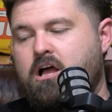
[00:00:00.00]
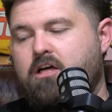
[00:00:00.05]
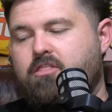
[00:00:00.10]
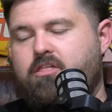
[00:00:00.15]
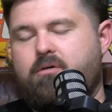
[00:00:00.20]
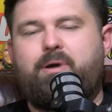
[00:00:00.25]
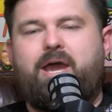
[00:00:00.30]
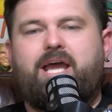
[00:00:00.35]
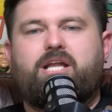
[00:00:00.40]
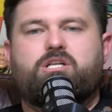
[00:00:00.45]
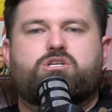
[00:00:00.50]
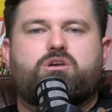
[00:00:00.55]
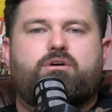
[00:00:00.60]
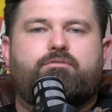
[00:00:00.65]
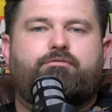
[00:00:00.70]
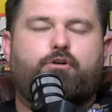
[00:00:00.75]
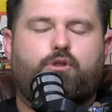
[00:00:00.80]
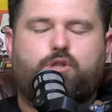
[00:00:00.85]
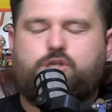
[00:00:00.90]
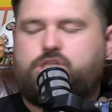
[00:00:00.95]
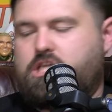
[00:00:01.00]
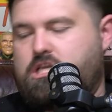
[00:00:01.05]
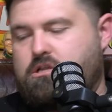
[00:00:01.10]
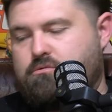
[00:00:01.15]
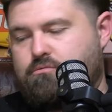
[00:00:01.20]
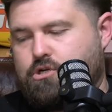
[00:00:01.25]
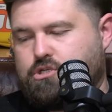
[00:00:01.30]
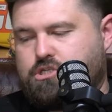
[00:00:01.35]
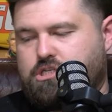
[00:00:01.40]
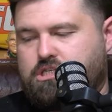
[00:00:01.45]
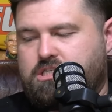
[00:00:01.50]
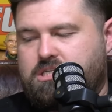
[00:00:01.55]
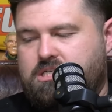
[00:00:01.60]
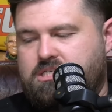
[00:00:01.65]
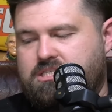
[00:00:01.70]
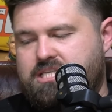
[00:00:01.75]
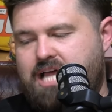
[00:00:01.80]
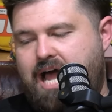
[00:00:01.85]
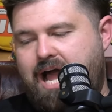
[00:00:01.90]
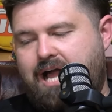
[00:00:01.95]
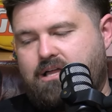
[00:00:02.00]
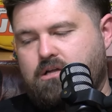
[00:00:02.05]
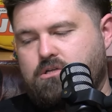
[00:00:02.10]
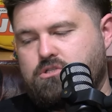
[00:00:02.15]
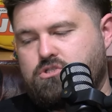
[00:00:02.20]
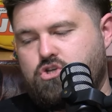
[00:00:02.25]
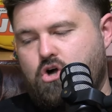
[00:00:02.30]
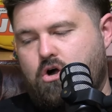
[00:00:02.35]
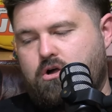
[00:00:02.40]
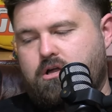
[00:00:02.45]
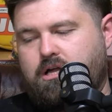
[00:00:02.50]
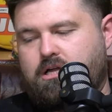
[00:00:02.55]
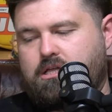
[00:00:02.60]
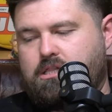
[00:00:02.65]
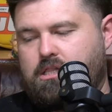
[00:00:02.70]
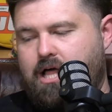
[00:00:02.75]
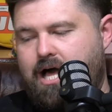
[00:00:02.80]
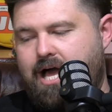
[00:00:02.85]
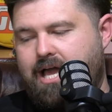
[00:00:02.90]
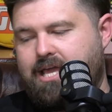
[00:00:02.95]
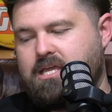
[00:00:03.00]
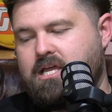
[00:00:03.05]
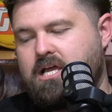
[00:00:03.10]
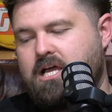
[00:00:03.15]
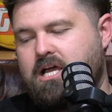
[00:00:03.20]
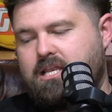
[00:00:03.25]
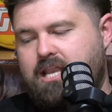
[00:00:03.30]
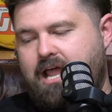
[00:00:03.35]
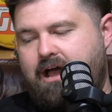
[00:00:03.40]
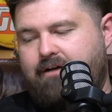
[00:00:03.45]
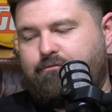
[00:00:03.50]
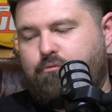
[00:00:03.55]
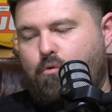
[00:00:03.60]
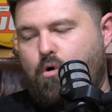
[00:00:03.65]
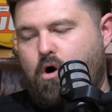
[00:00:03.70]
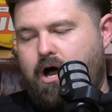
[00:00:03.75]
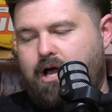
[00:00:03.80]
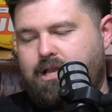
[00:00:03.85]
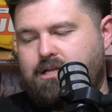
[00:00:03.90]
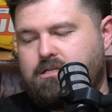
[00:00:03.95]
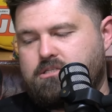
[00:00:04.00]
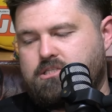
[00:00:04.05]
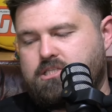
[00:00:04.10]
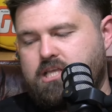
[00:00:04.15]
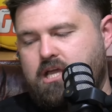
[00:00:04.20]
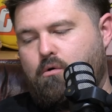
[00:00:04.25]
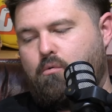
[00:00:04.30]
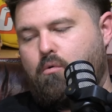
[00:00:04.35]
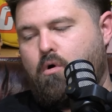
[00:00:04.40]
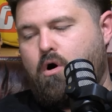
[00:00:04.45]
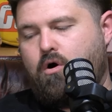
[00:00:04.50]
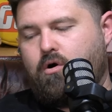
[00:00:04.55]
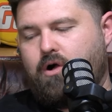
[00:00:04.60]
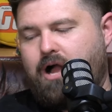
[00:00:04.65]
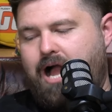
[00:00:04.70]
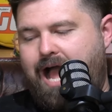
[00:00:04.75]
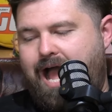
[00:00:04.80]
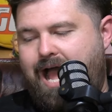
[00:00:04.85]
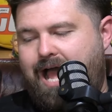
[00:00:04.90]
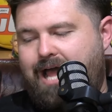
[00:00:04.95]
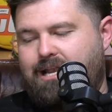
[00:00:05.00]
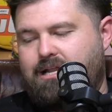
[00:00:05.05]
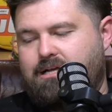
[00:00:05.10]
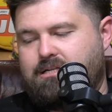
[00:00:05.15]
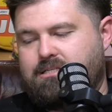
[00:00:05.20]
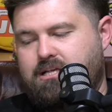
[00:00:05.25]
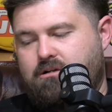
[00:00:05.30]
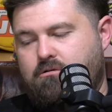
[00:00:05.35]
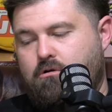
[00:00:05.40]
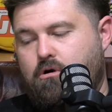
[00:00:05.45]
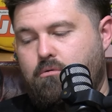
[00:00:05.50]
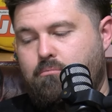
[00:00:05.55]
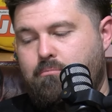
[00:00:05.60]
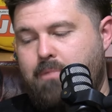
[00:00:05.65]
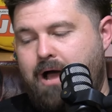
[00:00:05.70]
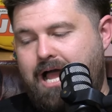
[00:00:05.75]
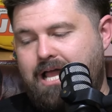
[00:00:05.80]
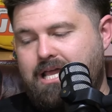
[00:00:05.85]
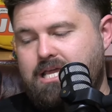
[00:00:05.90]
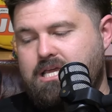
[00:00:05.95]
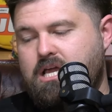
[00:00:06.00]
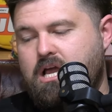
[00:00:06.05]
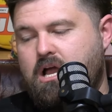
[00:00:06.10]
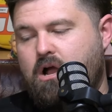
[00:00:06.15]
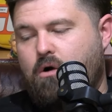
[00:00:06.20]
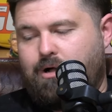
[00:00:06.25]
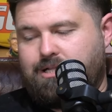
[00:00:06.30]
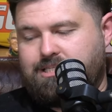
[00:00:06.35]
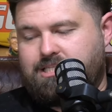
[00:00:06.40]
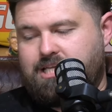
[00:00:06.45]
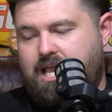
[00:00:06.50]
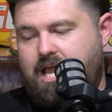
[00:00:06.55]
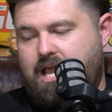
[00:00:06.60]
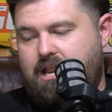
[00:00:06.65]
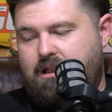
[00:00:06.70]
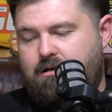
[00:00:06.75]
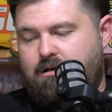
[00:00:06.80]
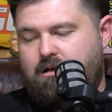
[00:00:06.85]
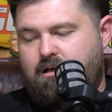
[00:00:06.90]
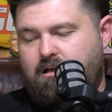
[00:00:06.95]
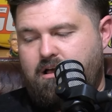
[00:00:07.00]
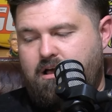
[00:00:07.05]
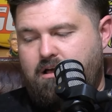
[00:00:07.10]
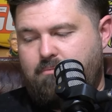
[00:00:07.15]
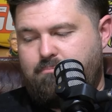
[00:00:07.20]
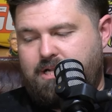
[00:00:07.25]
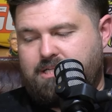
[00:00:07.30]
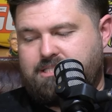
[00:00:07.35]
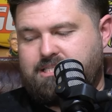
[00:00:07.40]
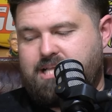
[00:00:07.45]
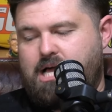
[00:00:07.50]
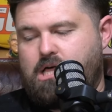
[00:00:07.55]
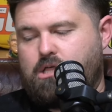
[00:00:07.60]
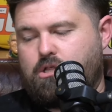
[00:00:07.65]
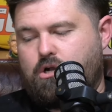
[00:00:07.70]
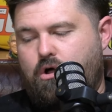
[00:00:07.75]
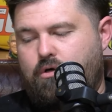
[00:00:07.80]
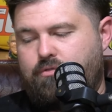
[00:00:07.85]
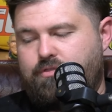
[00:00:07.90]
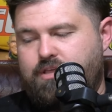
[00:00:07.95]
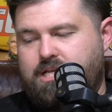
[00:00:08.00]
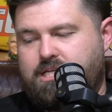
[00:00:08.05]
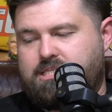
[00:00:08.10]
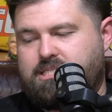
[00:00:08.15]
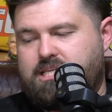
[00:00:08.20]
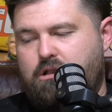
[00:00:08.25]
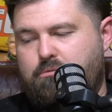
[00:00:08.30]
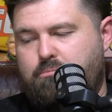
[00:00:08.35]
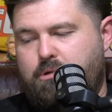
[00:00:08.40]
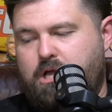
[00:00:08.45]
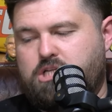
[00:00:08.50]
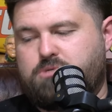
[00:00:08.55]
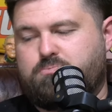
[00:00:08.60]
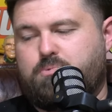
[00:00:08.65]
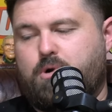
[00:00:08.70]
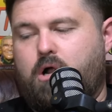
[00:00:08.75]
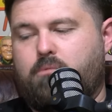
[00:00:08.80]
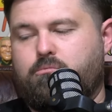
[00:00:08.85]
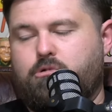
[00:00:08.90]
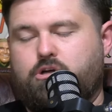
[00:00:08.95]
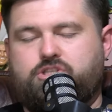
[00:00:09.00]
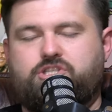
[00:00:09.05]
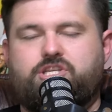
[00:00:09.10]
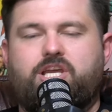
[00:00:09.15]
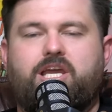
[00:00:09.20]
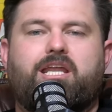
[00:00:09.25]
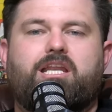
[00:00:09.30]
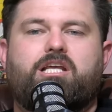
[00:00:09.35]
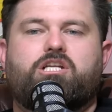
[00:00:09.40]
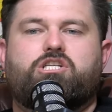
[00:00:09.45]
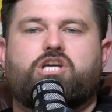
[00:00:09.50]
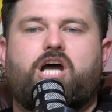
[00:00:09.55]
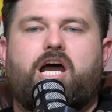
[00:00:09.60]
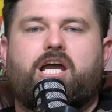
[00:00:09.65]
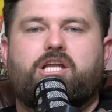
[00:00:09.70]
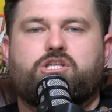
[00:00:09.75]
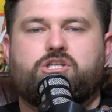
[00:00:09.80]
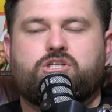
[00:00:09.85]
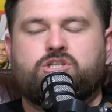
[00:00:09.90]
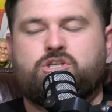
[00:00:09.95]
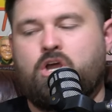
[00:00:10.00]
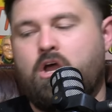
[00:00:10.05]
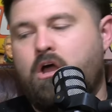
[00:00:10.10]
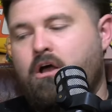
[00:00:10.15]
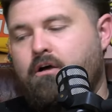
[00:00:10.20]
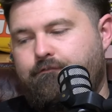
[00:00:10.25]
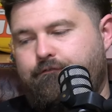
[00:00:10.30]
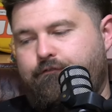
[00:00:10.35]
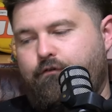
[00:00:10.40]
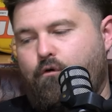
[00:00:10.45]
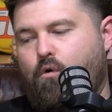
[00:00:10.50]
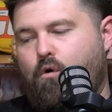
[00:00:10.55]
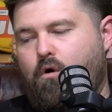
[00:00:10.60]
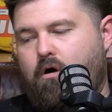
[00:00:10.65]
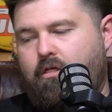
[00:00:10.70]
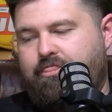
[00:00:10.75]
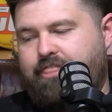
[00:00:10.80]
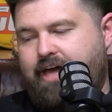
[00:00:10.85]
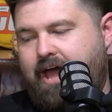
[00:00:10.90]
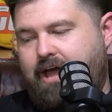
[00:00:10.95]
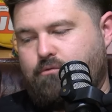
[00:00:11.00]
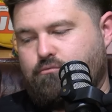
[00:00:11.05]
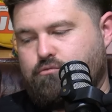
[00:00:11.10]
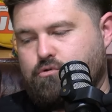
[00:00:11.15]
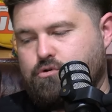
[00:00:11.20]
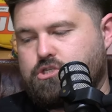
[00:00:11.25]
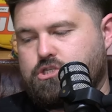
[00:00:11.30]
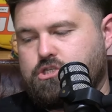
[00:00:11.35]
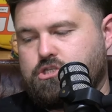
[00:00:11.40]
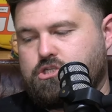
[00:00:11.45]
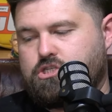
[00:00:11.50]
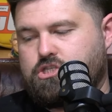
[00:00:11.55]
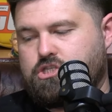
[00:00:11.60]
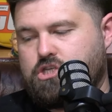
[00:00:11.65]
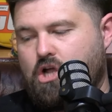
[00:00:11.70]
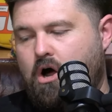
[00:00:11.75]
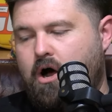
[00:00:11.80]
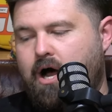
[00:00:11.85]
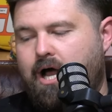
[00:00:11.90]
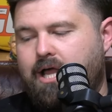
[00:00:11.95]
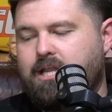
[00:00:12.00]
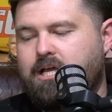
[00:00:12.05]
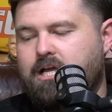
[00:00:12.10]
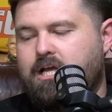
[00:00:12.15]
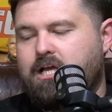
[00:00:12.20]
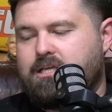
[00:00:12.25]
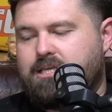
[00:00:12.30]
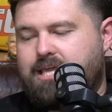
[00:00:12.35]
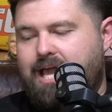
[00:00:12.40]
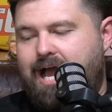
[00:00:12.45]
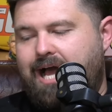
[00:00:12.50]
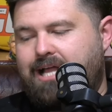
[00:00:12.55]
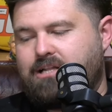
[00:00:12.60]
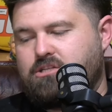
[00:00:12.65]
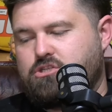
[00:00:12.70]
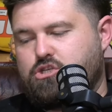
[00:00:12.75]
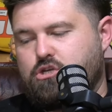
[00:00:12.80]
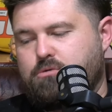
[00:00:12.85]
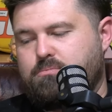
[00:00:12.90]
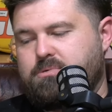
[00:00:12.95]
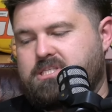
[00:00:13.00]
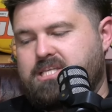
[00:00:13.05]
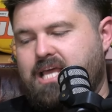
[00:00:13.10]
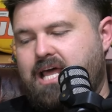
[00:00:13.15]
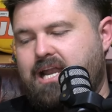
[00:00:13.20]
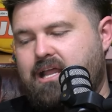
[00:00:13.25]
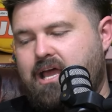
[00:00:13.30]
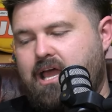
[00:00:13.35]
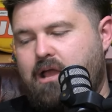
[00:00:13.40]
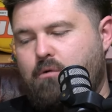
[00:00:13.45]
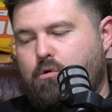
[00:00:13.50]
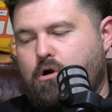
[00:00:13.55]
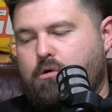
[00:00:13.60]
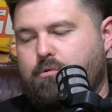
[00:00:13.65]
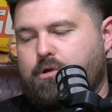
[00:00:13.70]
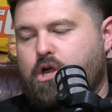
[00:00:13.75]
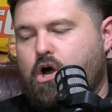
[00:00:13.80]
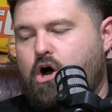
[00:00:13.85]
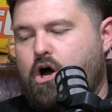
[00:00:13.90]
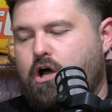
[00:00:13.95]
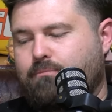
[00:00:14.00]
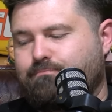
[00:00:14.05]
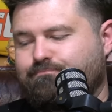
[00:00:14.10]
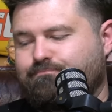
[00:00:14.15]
The bench for the Sydney Roosters, Zach Docker-Clay, Naf White, Seal Wong and Terrell May. Once again, a bit of talent on the extended bench, but I'm not seeing any changes for that Roosters side. Kat, Super Saturday, what do we got?